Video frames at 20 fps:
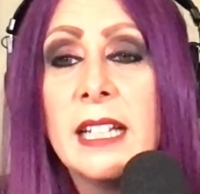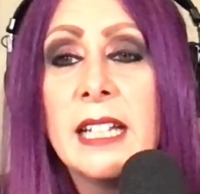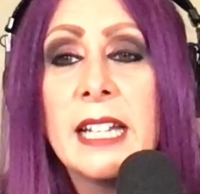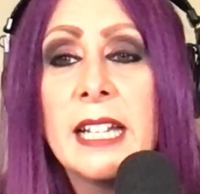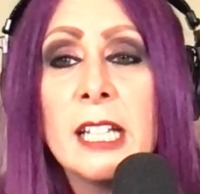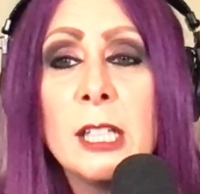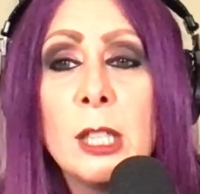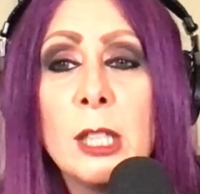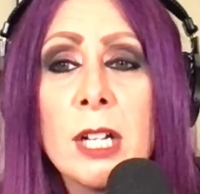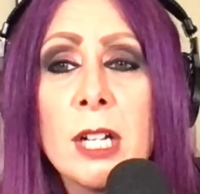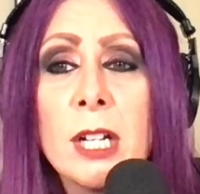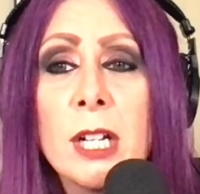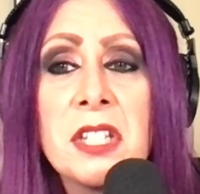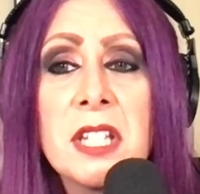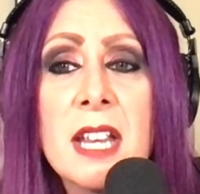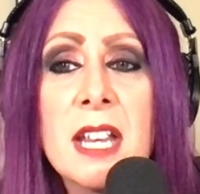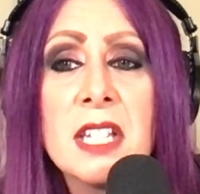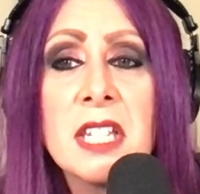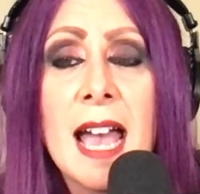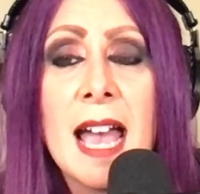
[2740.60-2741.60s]
Hillary
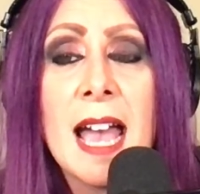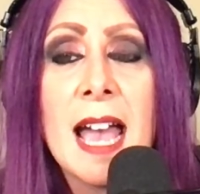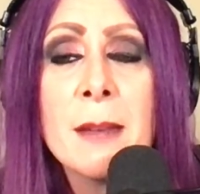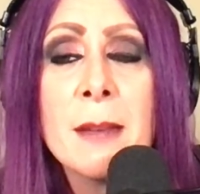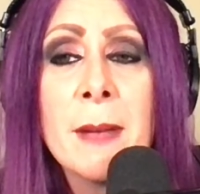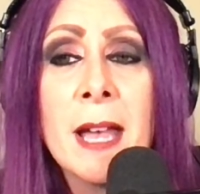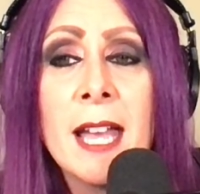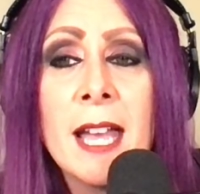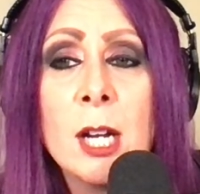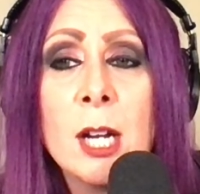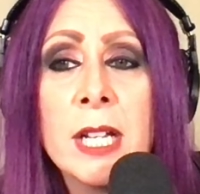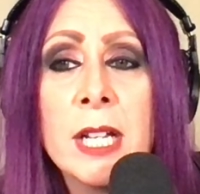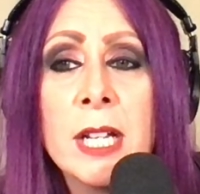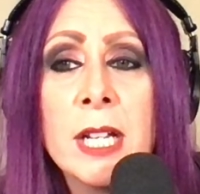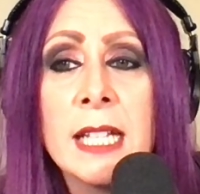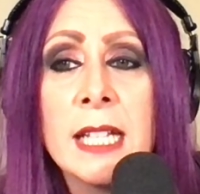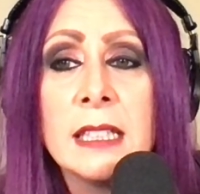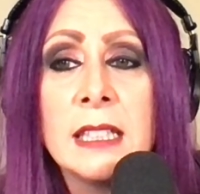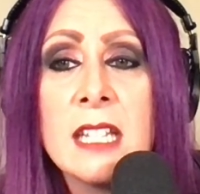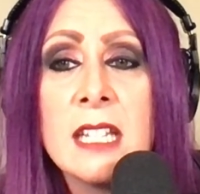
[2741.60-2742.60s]
says, I'm hiring
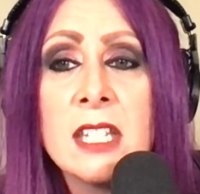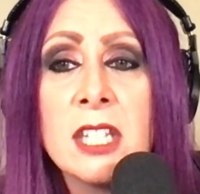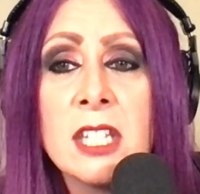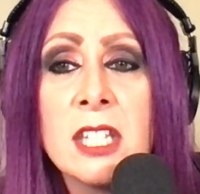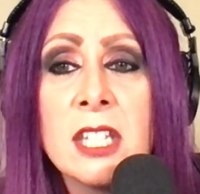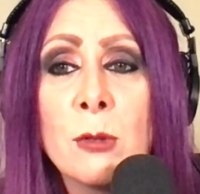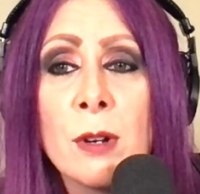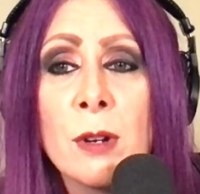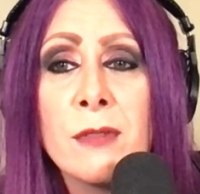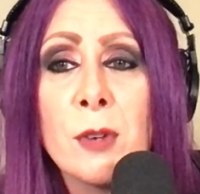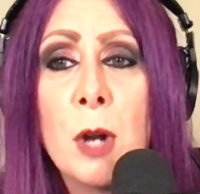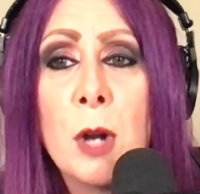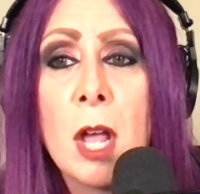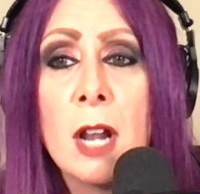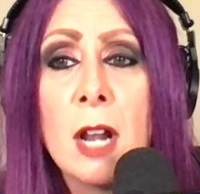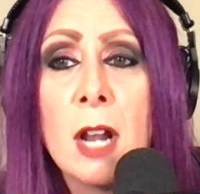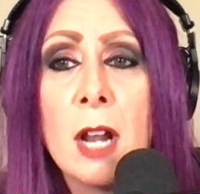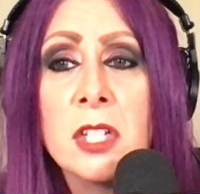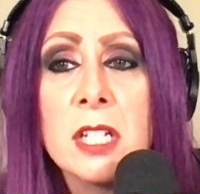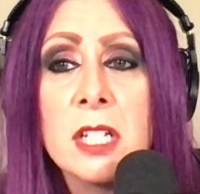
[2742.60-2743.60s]
at Lazy River
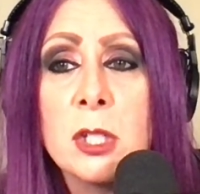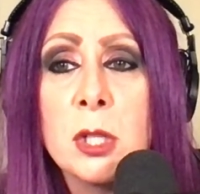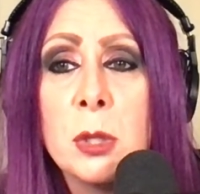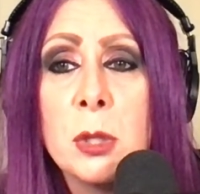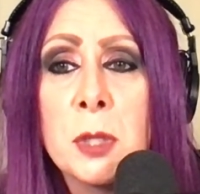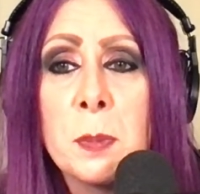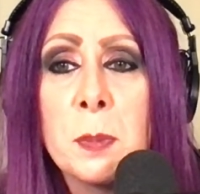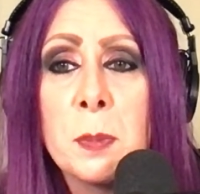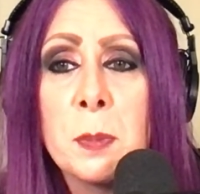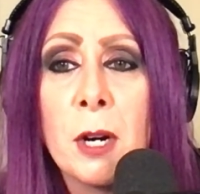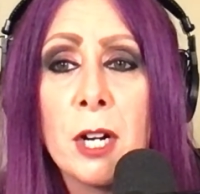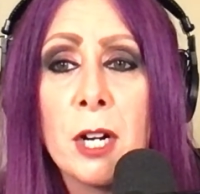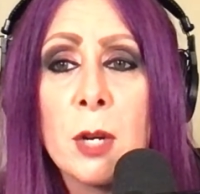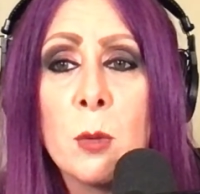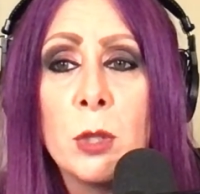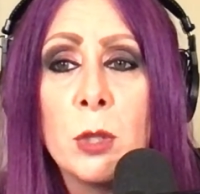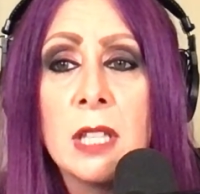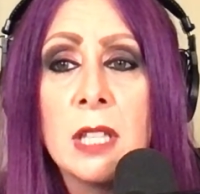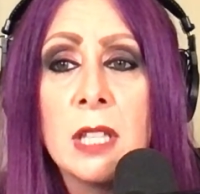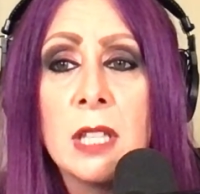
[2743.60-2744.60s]
Products in Tewksbury.
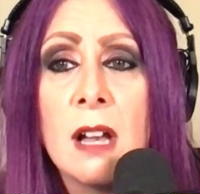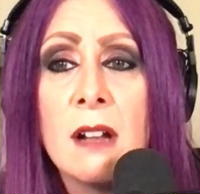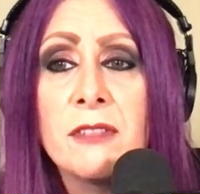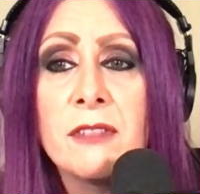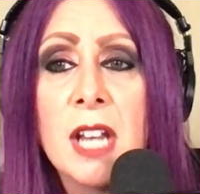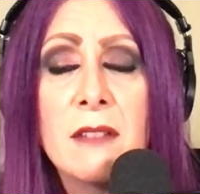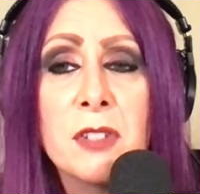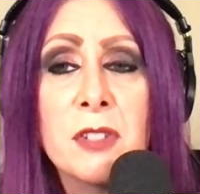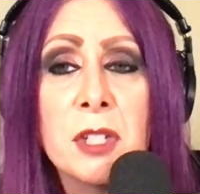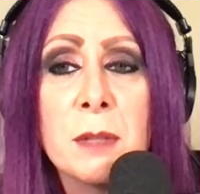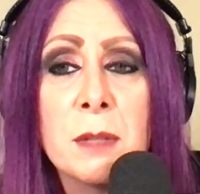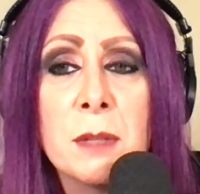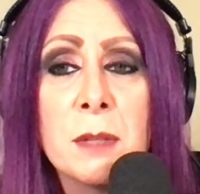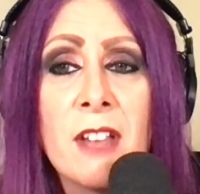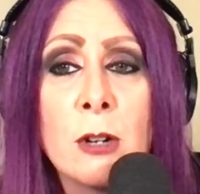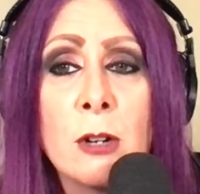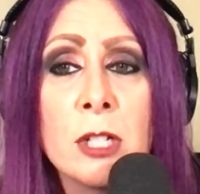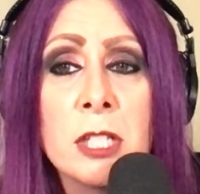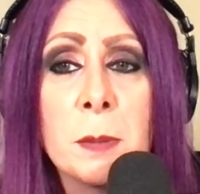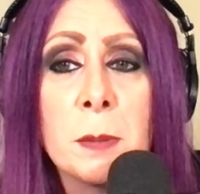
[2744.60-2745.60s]
Would love to have some
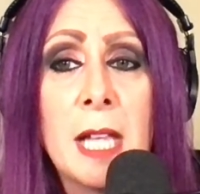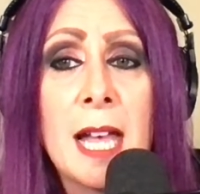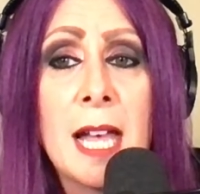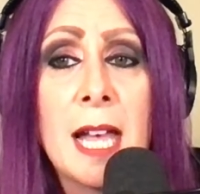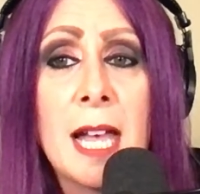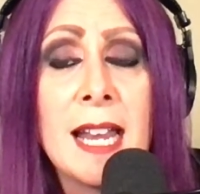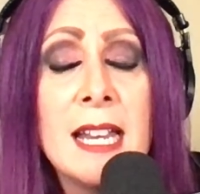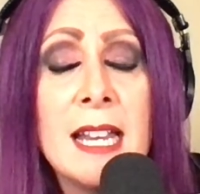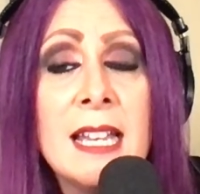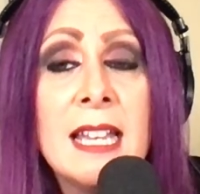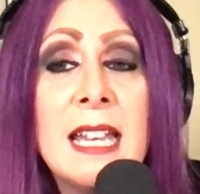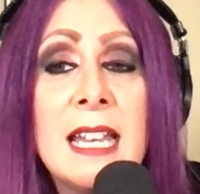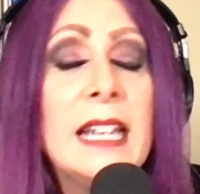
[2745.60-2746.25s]
veterans apply.